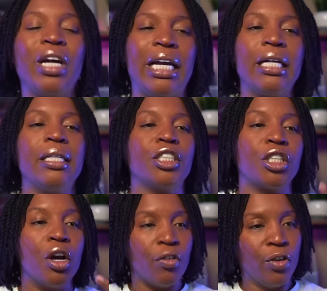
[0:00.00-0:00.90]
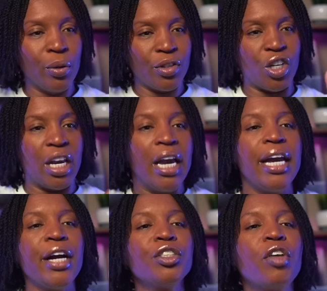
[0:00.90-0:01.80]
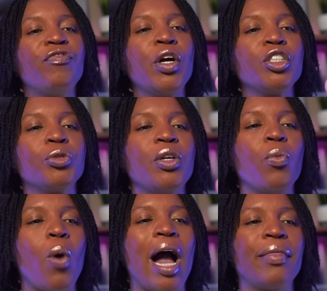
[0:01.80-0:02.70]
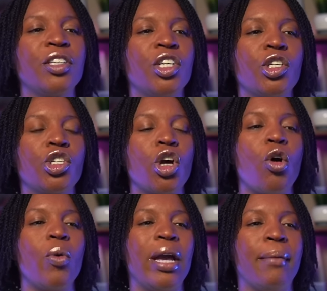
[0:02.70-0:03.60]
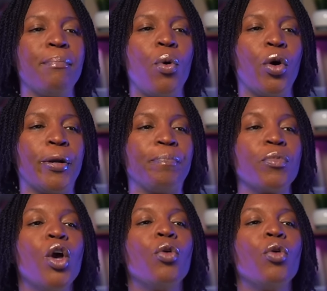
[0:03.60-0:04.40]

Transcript: your English fluency. Here's the first reason why this is so important.